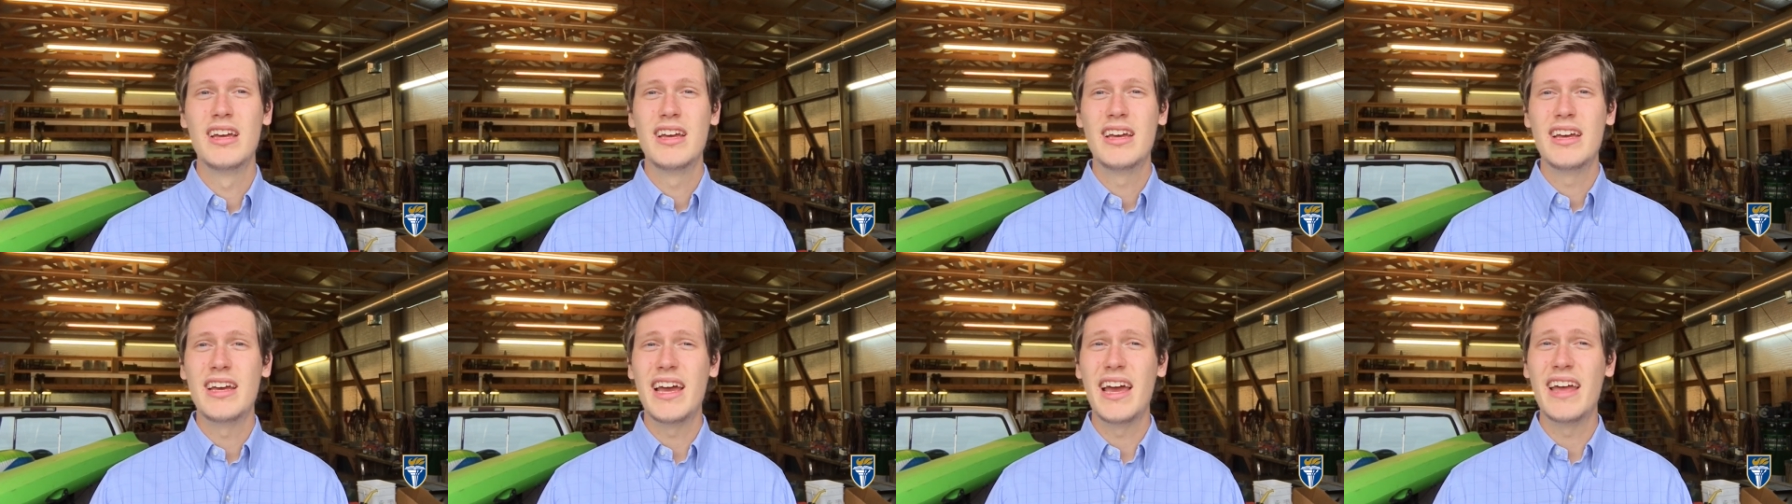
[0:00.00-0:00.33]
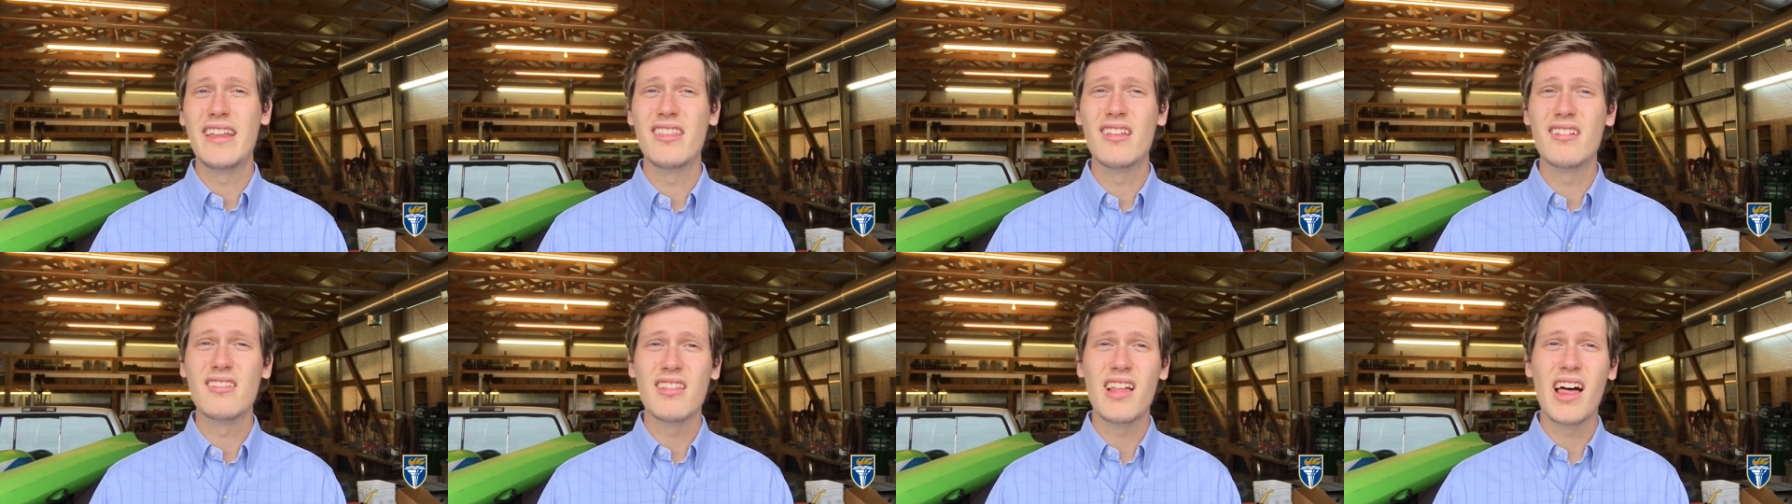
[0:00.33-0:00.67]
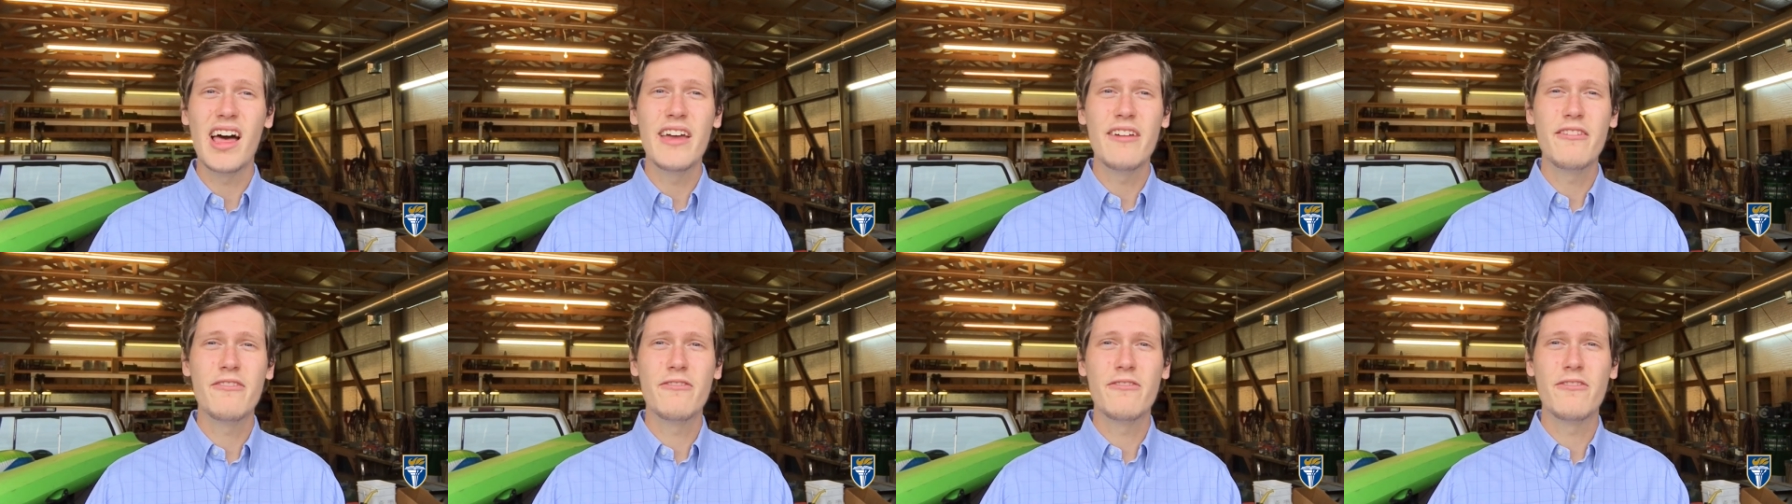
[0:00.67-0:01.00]
And
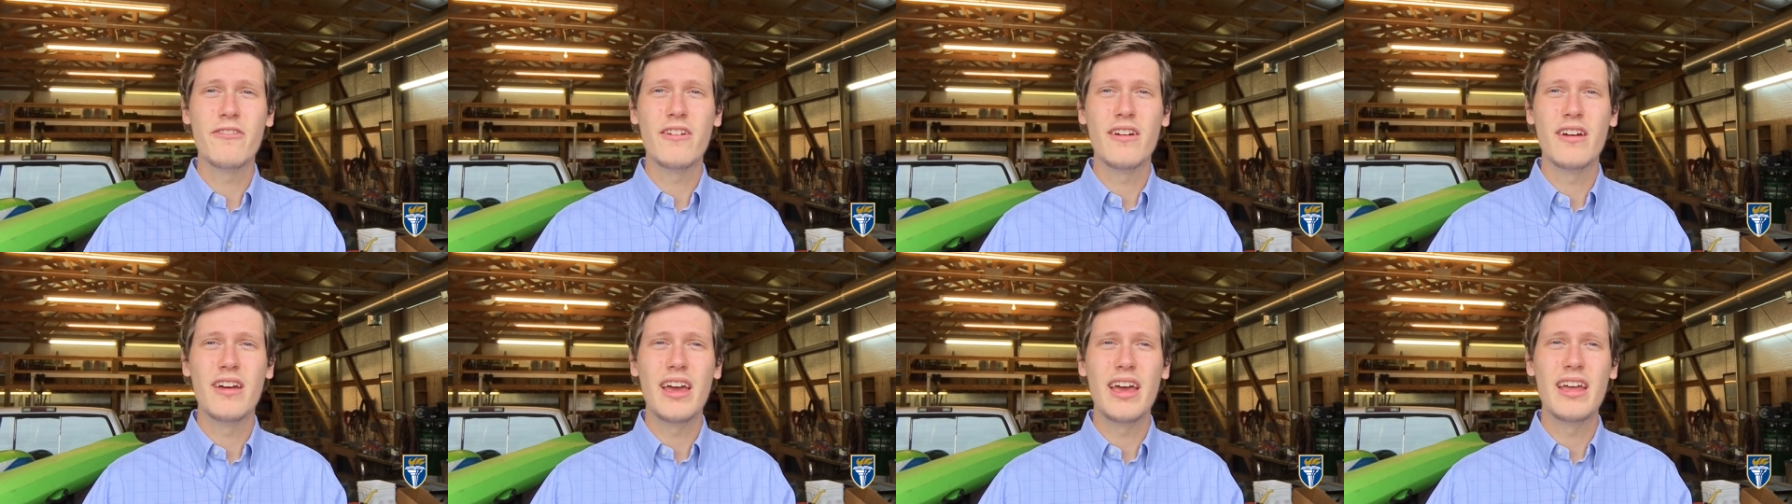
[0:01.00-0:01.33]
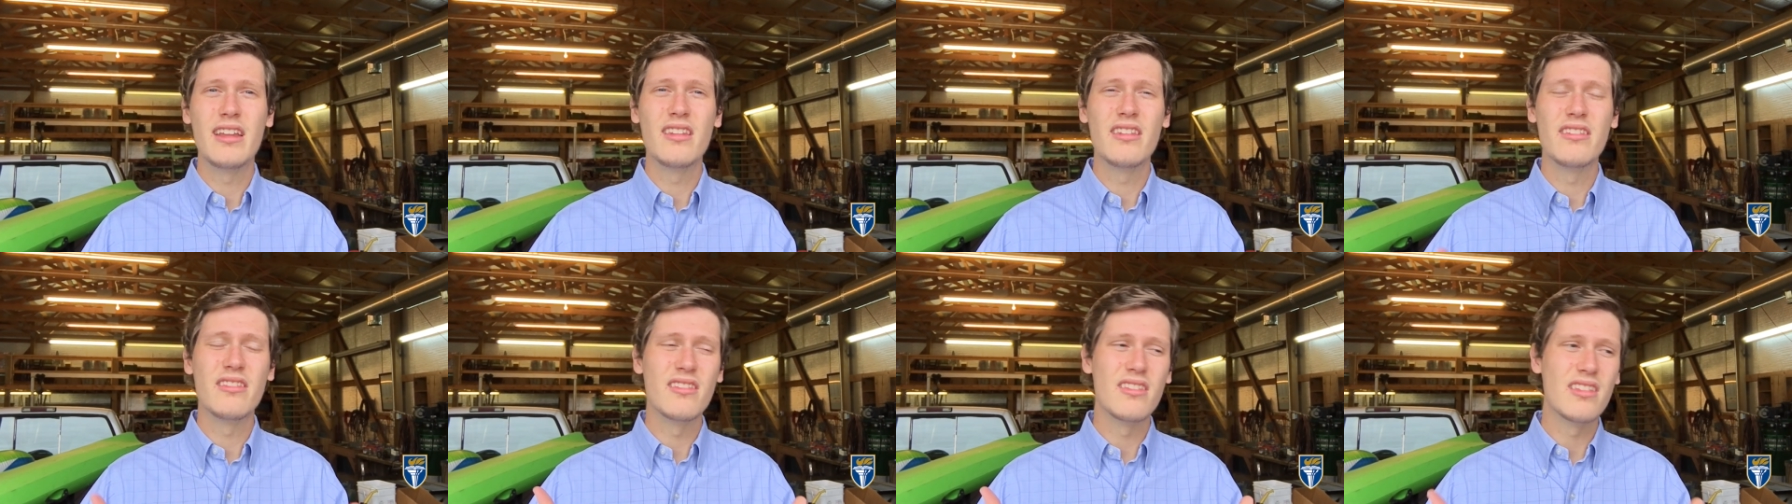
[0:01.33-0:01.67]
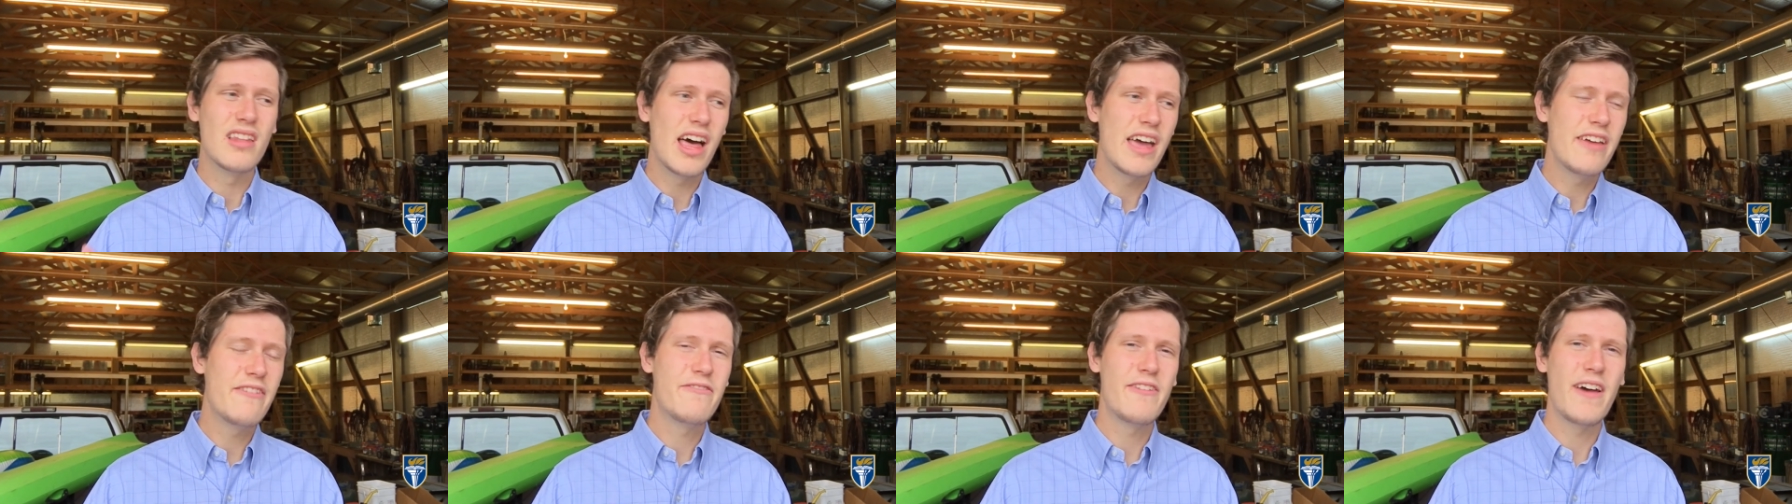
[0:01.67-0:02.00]
life
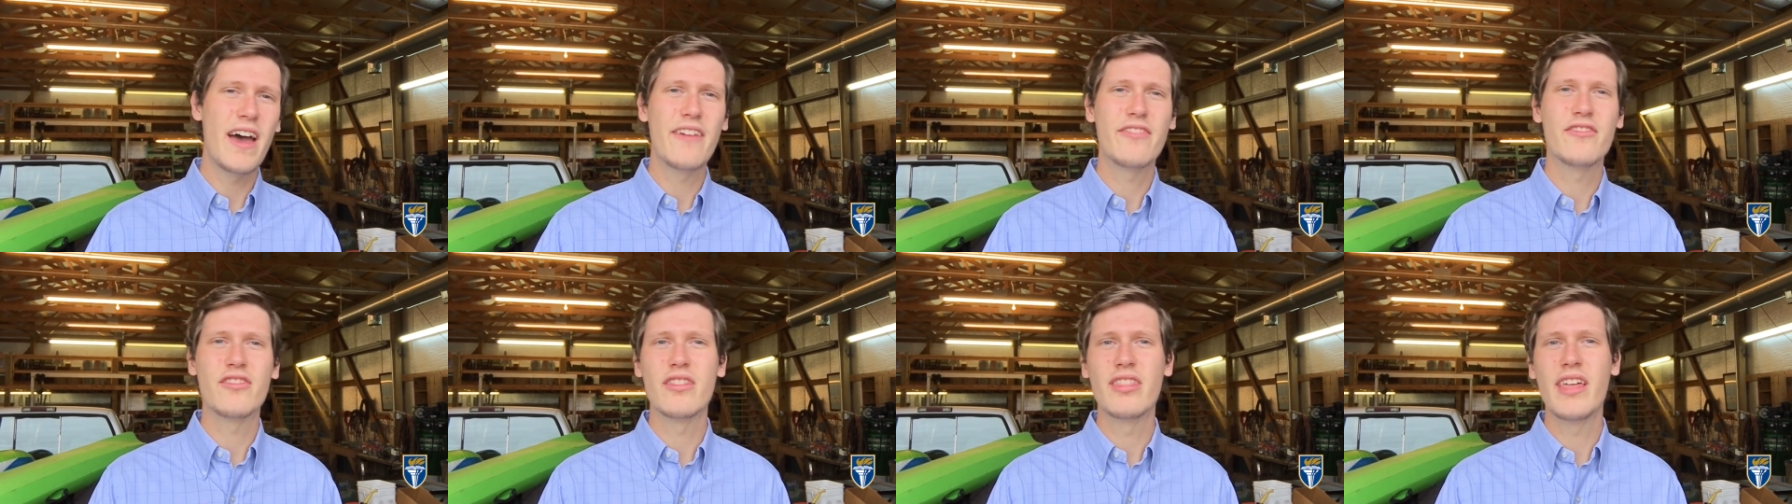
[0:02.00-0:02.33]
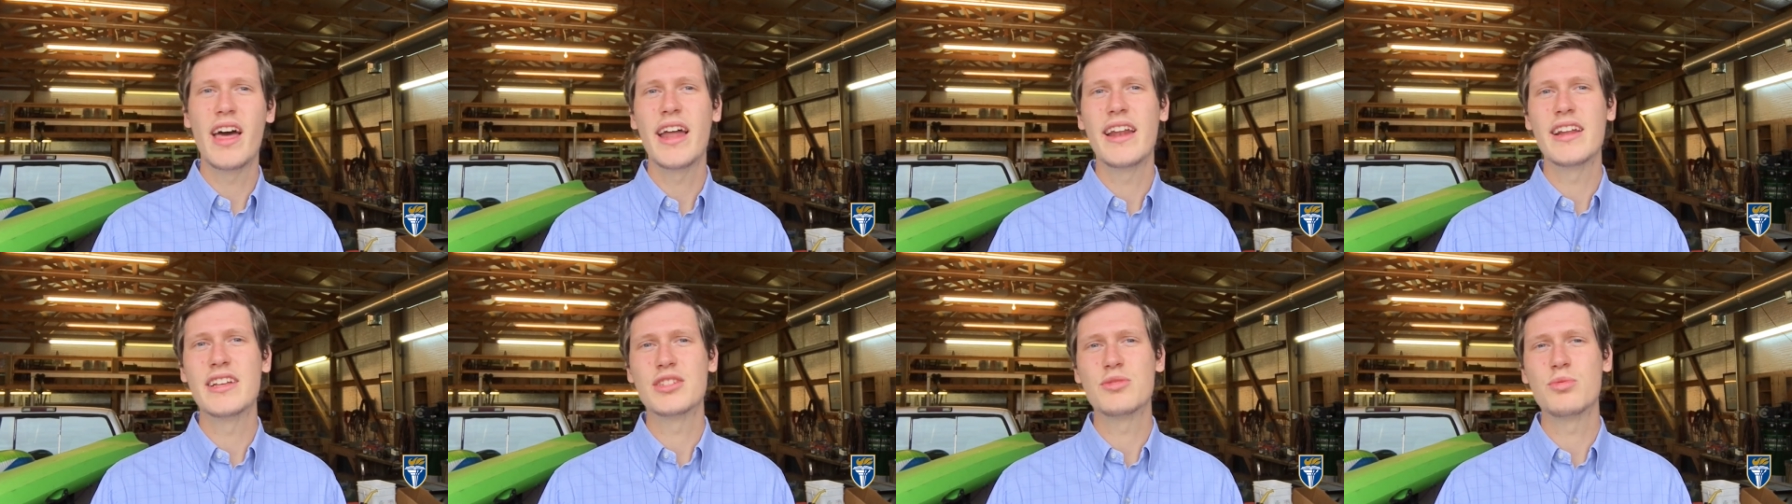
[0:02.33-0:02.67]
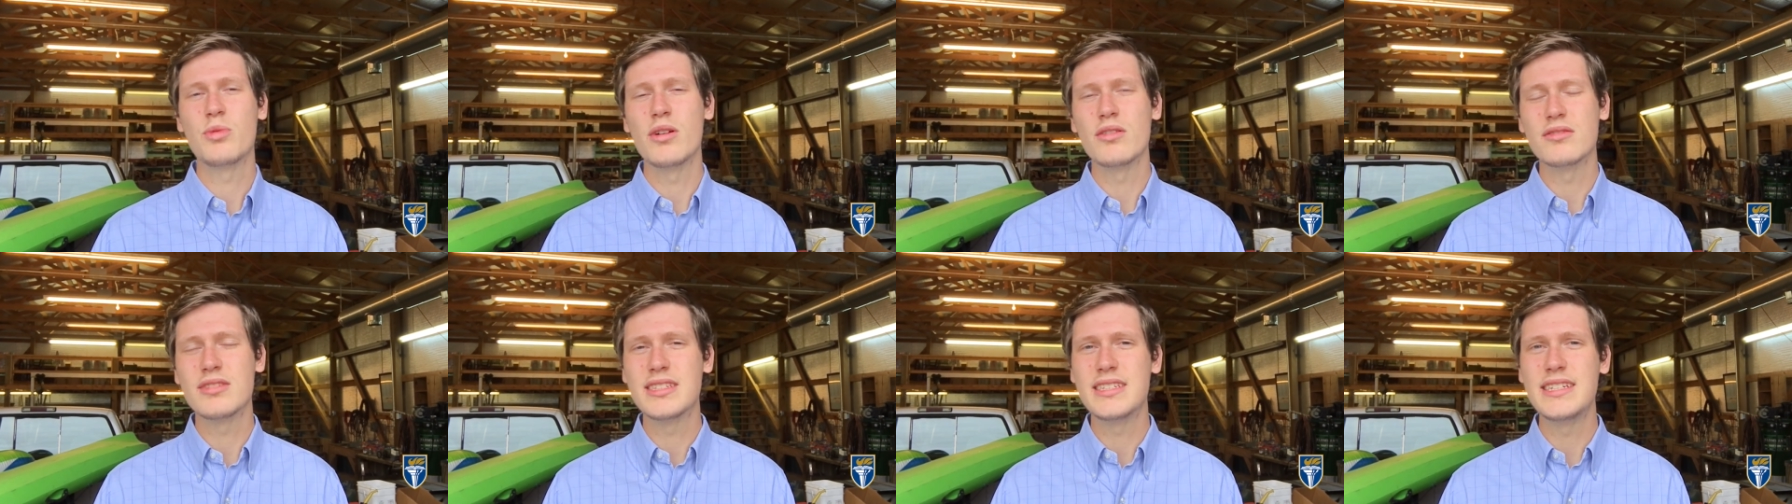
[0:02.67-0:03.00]
after that as
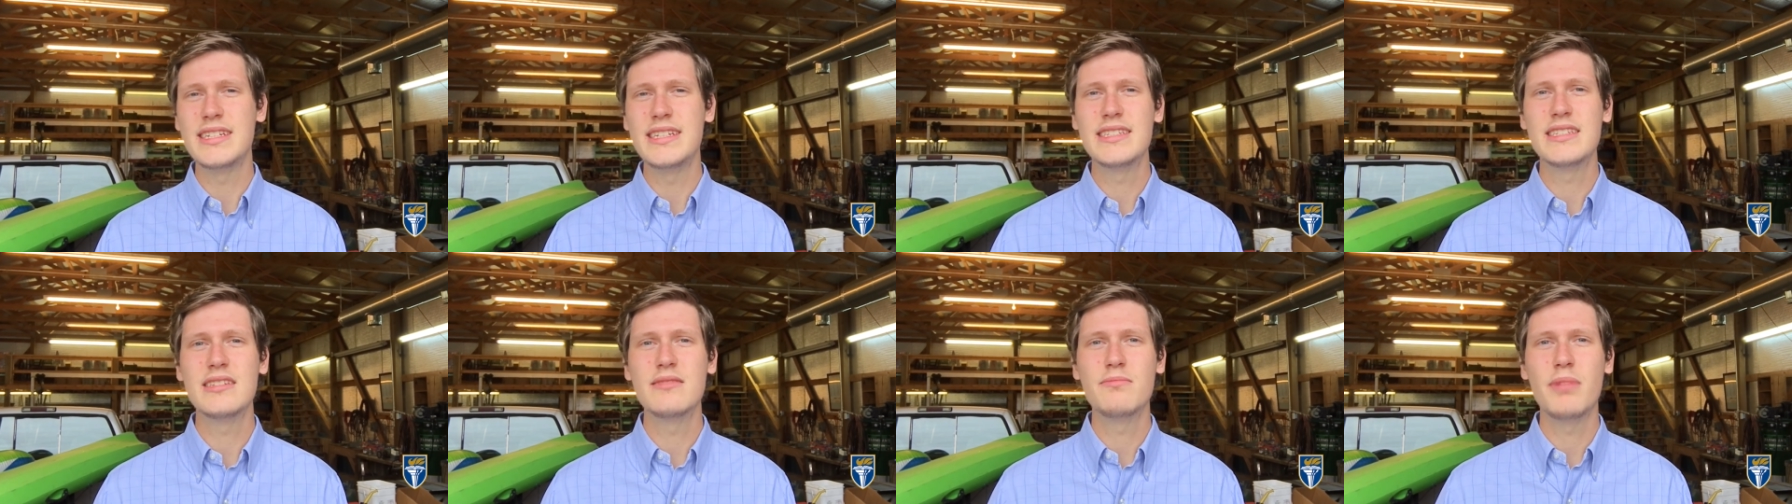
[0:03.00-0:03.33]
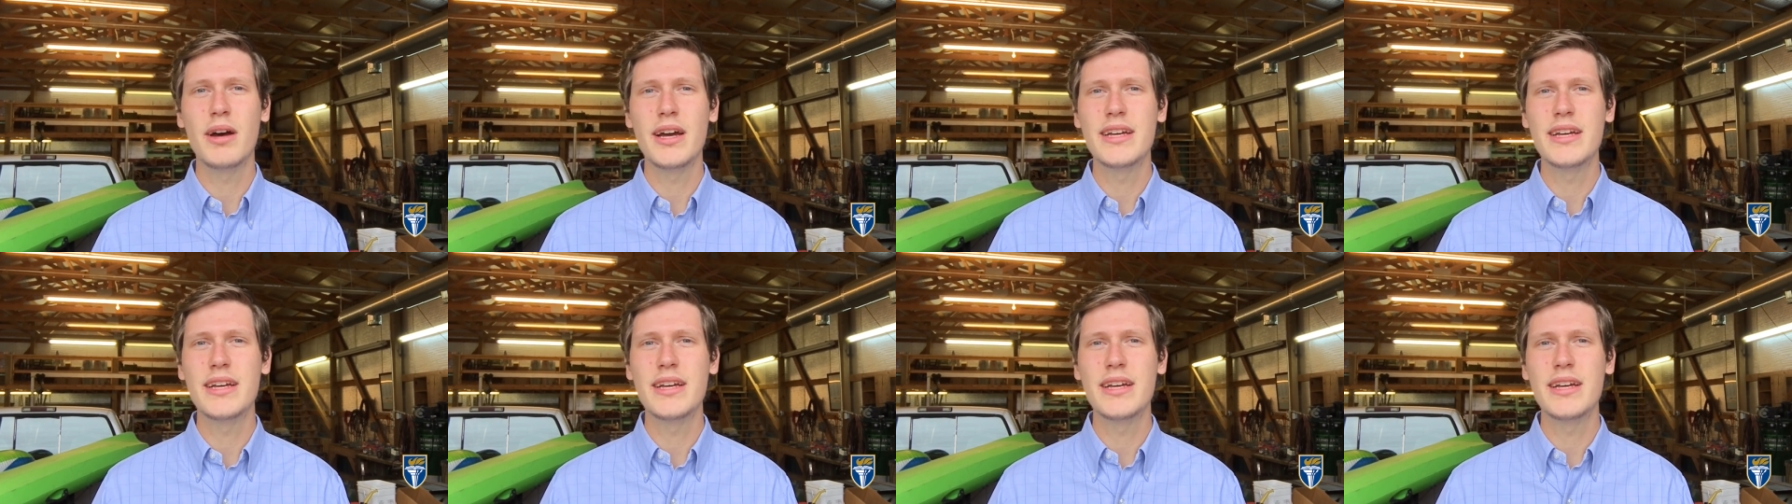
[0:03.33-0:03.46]
well, season by